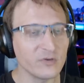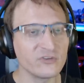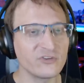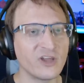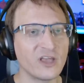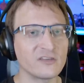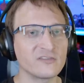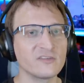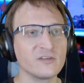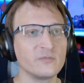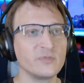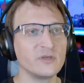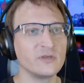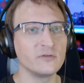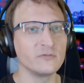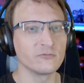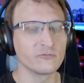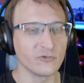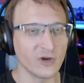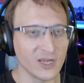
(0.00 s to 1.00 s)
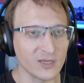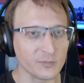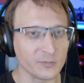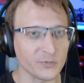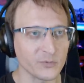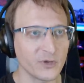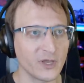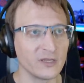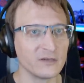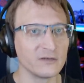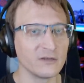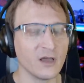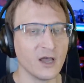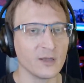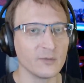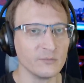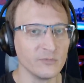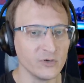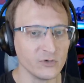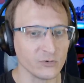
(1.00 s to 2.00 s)
has to be ripe and
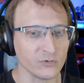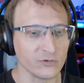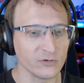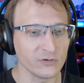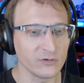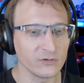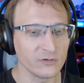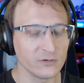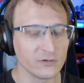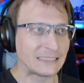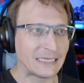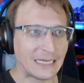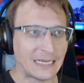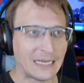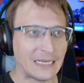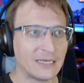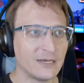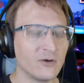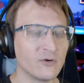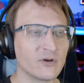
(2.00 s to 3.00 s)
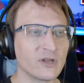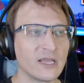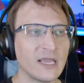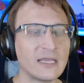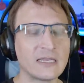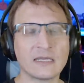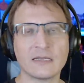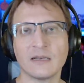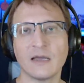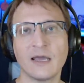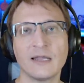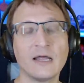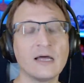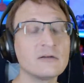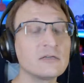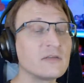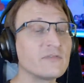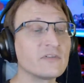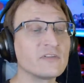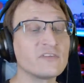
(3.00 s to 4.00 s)
not moot i don't get it i
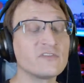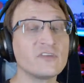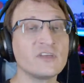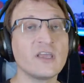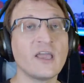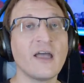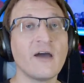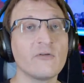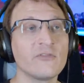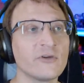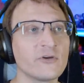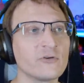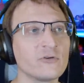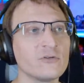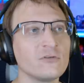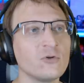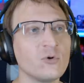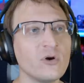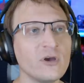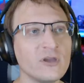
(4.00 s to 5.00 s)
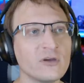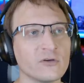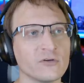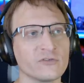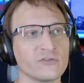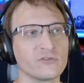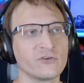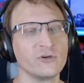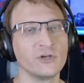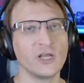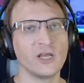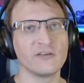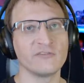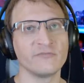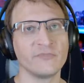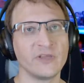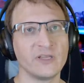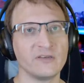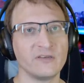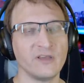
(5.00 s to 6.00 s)
don't even see how their lawyers could have
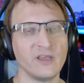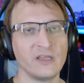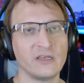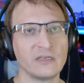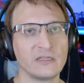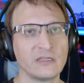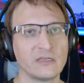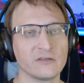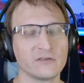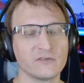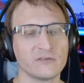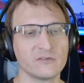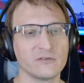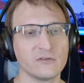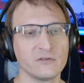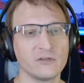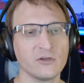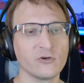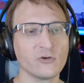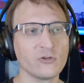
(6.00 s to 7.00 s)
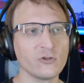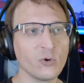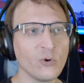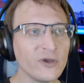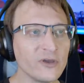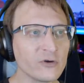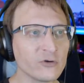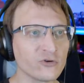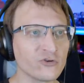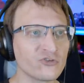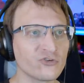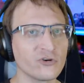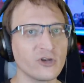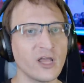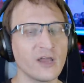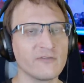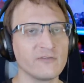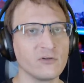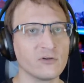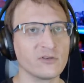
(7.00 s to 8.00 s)
maintained this their lawyers should
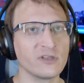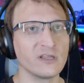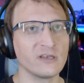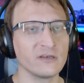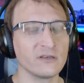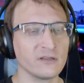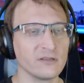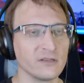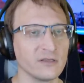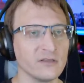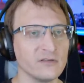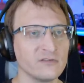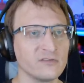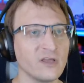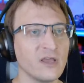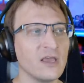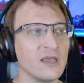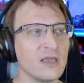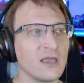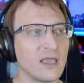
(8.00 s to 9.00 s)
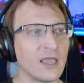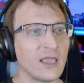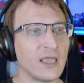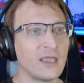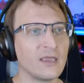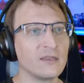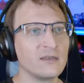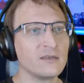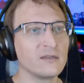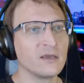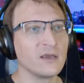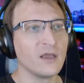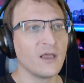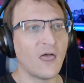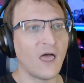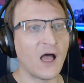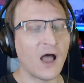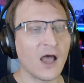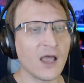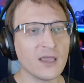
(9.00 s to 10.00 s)
have looked into this and
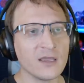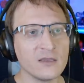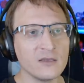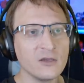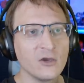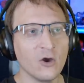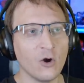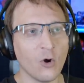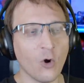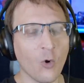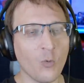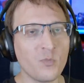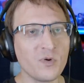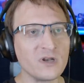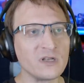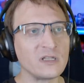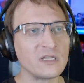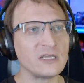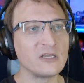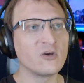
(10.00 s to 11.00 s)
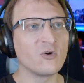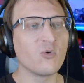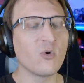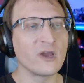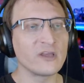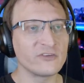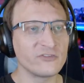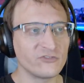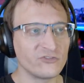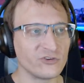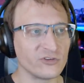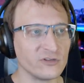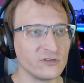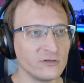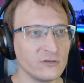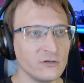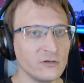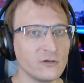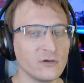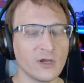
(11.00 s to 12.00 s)
i openly
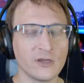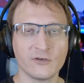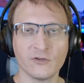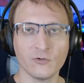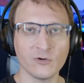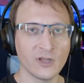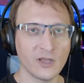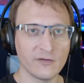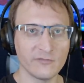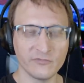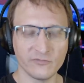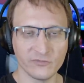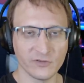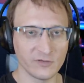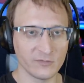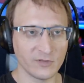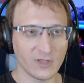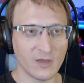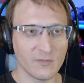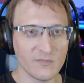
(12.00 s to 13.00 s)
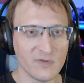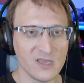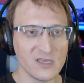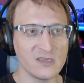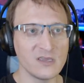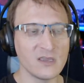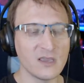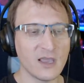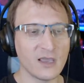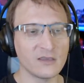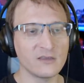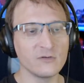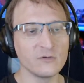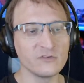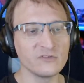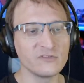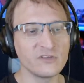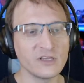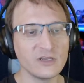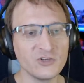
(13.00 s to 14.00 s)
question i don't have i'm not making
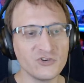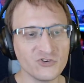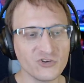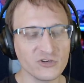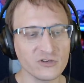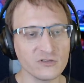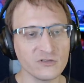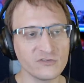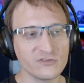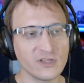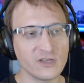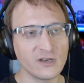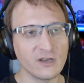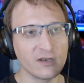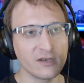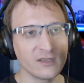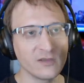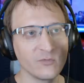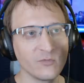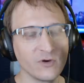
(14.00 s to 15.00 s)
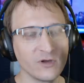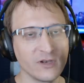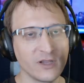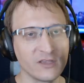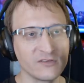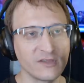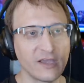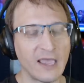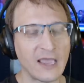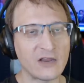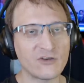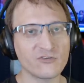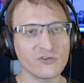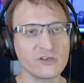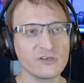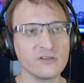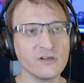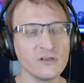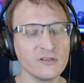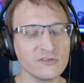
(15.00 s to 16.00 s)
accusations that anyone has actually
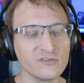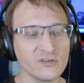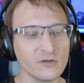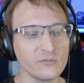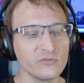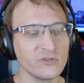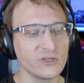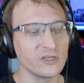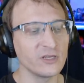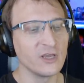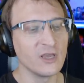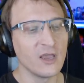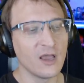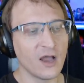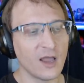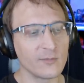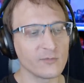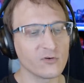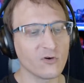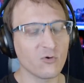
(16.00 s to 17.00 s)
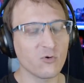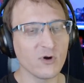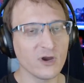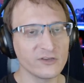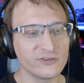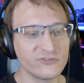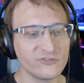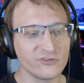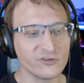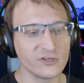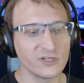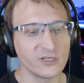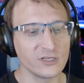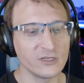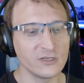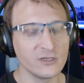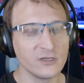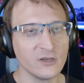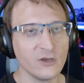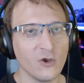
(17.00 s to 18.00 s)
done something i'm
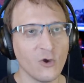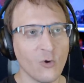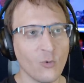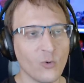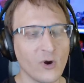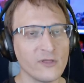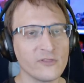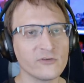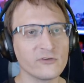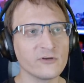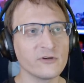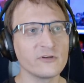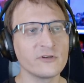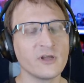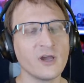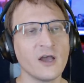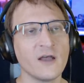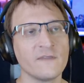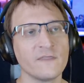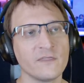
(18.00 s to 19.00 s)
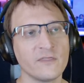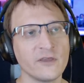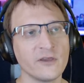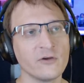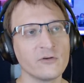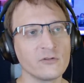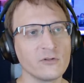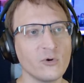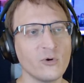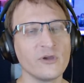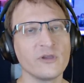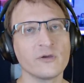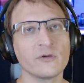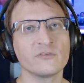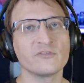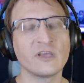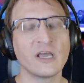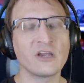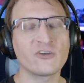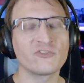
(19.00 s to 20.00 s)
questioning whether or not their
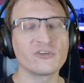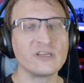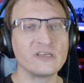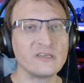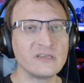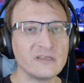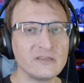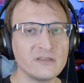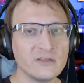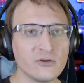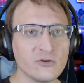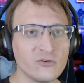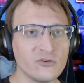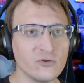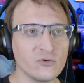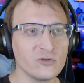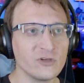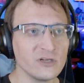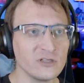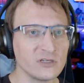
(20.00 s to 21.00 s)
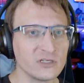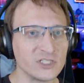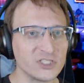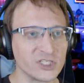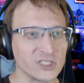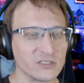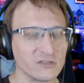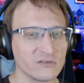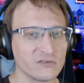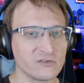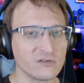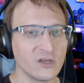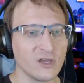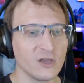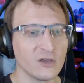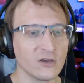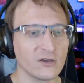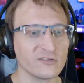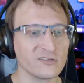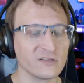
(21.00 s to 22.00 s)
lawyers actually did their due diligence
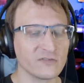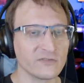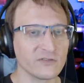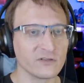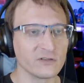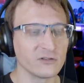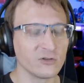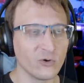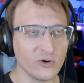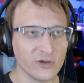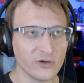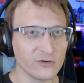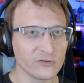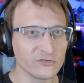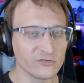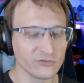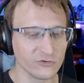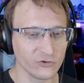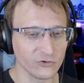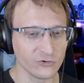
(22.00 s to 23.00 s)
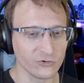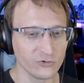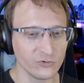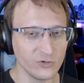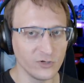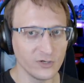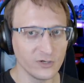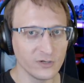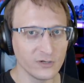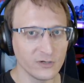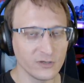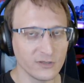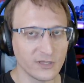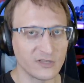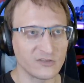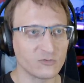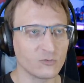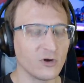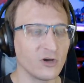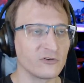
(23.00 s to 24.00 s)
because if the lawyers knew
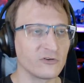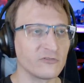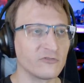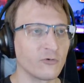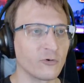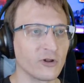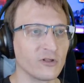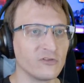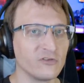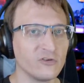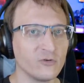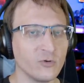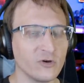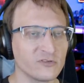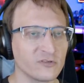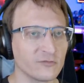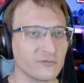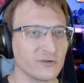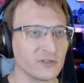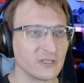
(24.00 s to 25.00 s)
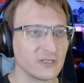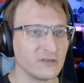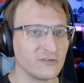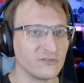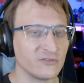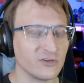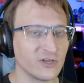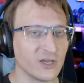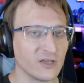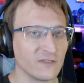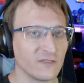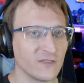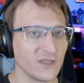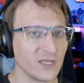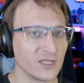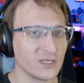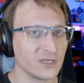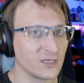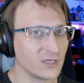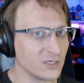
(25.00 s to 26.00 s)
that Squadron 42 wasn't released yet,
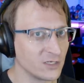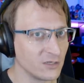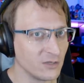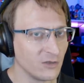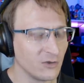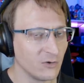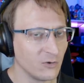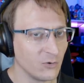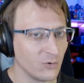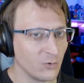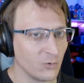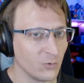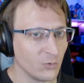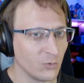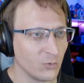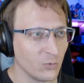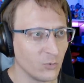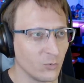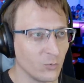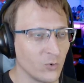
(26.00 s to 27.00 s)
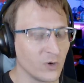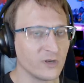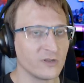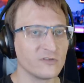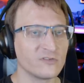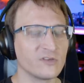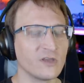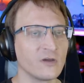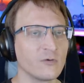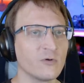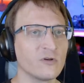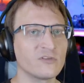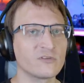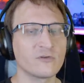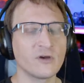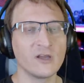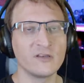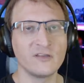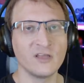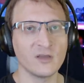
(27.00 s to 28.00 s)
then what is what is
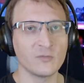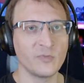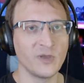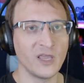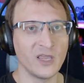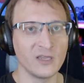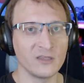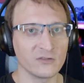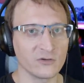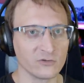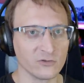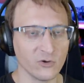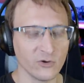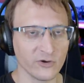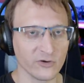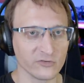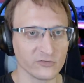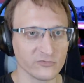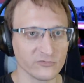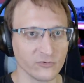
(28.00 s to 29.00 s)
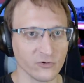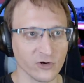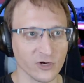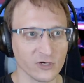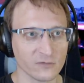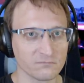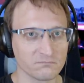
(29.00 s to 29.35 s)
Crytek paying their lawyers for?